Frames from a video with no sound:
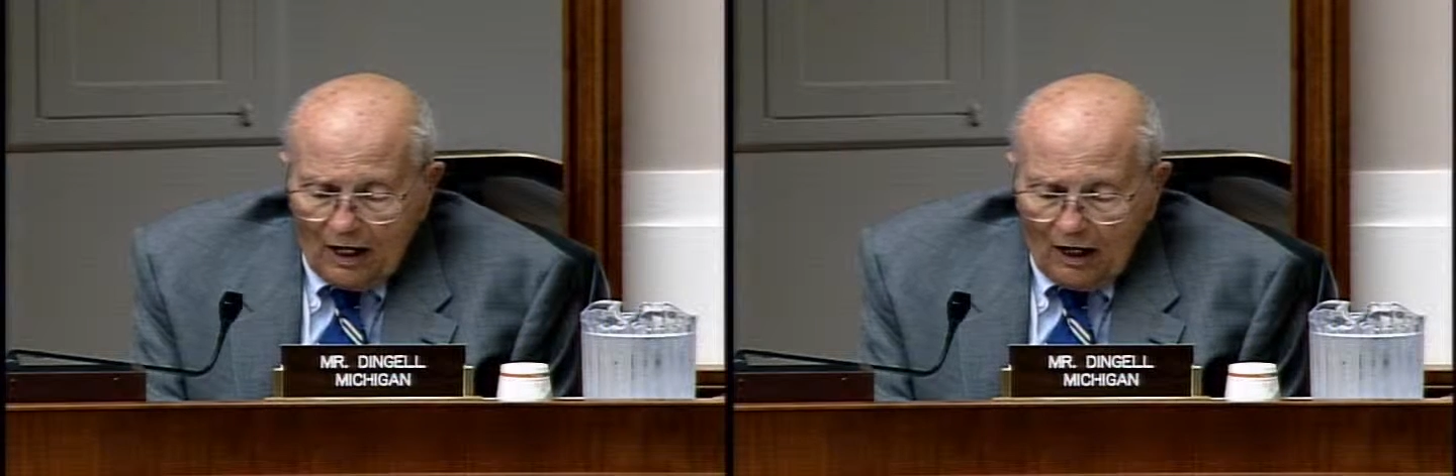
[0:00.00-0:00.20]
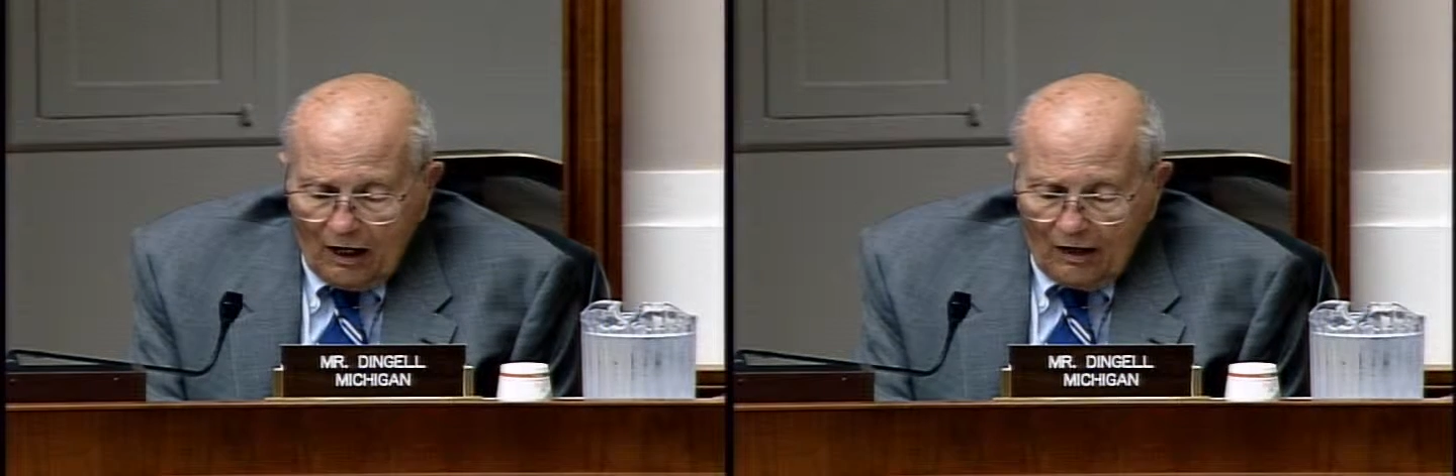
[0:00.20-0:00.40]

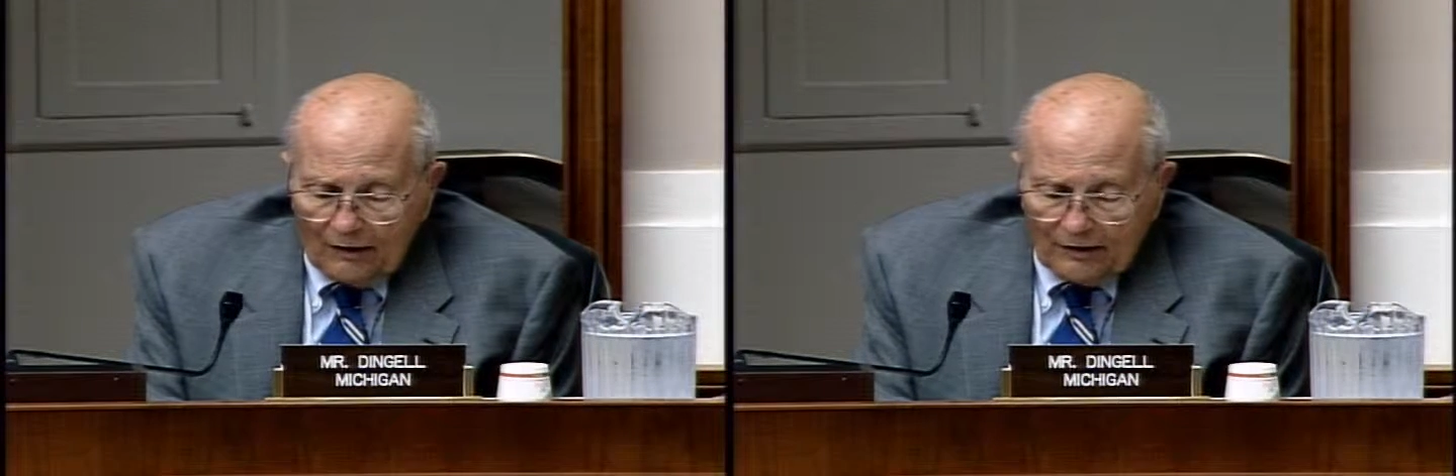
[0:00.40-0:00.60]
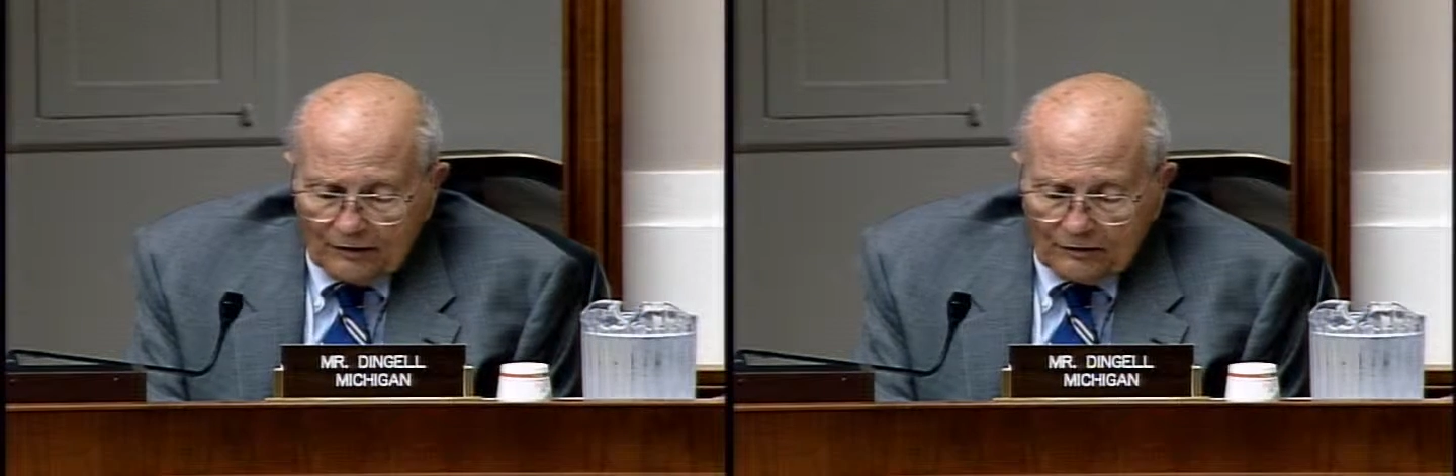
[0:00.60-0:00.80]

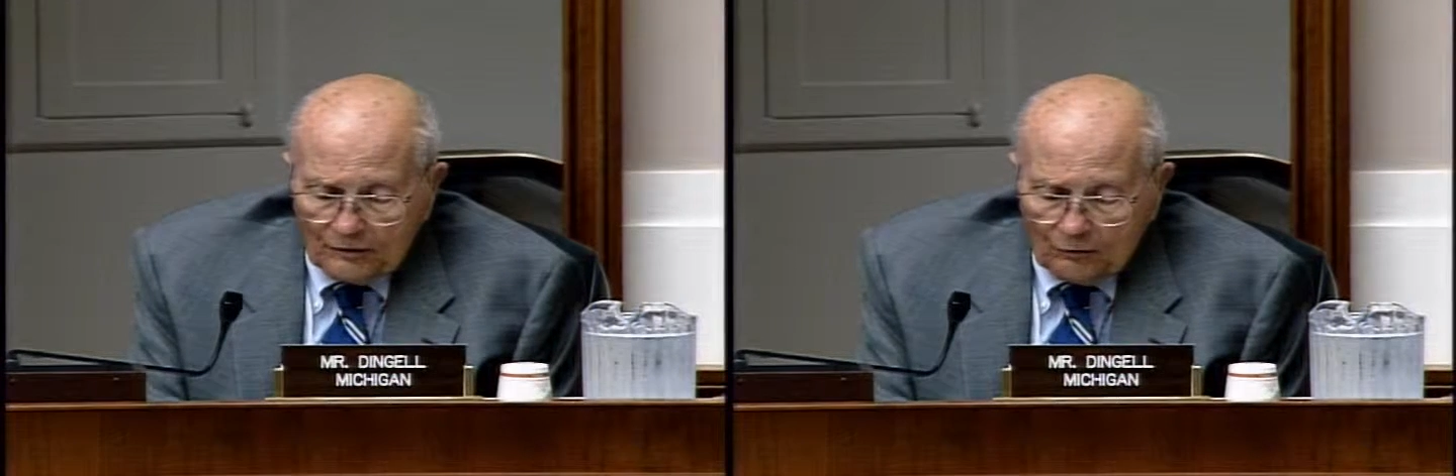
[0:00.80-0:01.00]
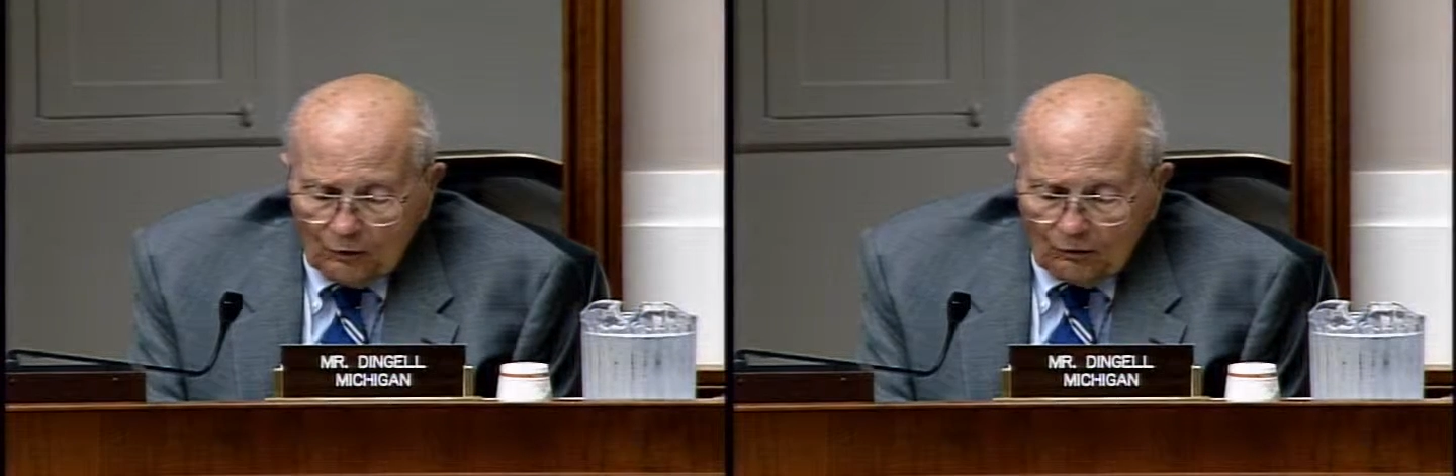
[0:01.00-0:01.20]
in
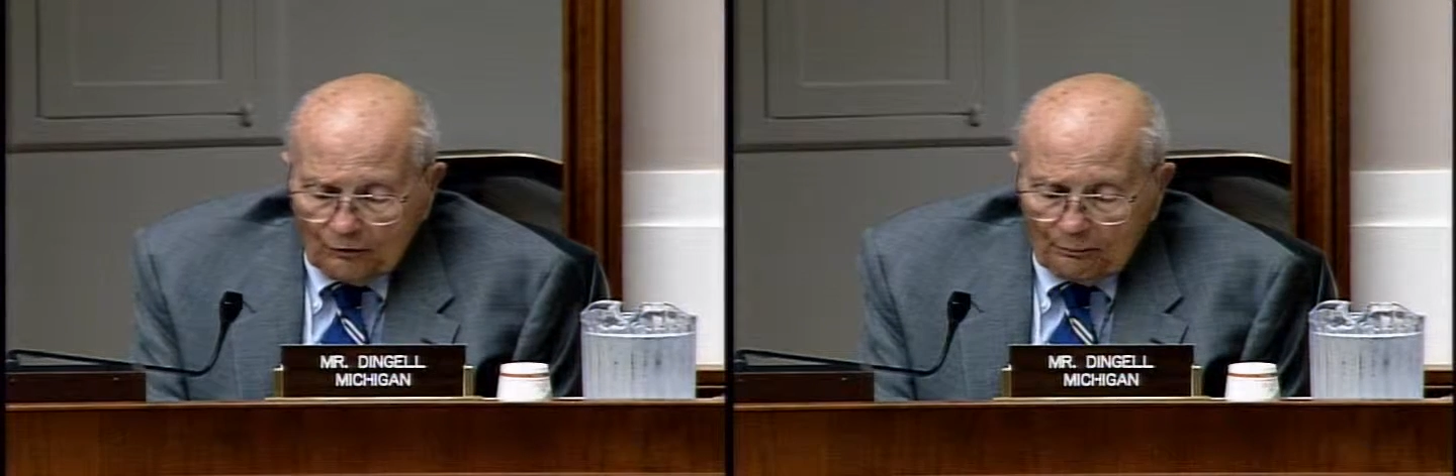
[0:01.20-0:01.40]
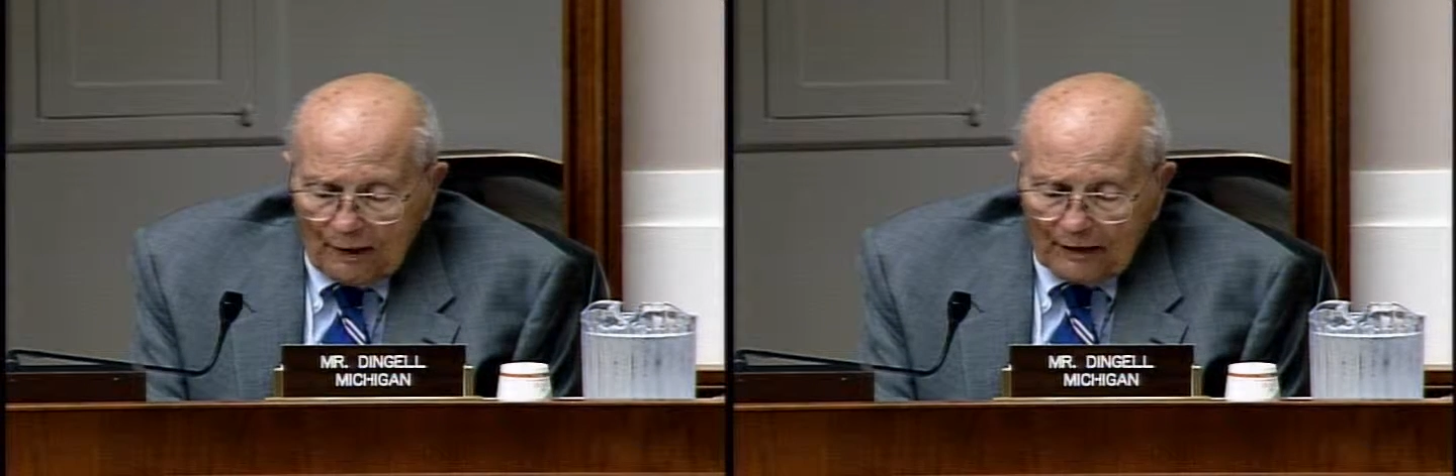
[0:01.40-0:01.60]
control of
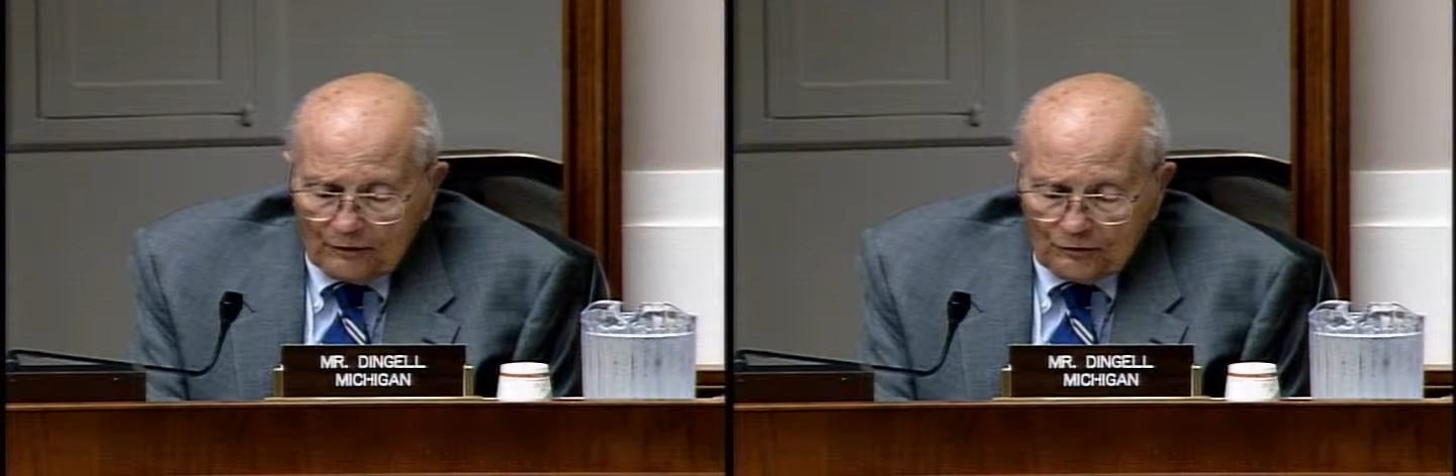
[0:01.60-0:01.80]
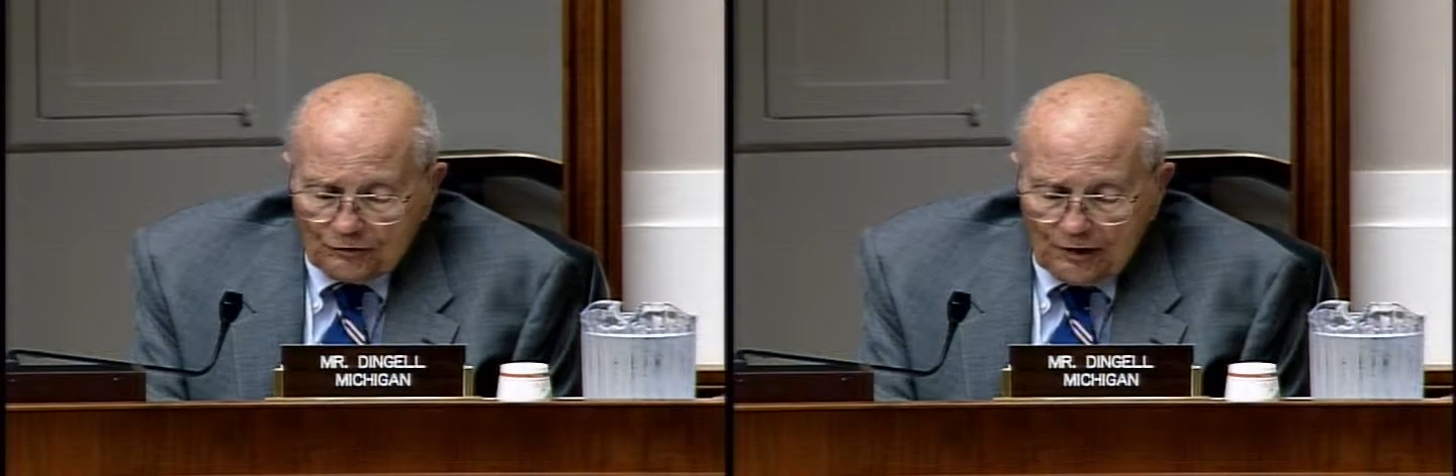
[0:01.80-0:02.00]
matters,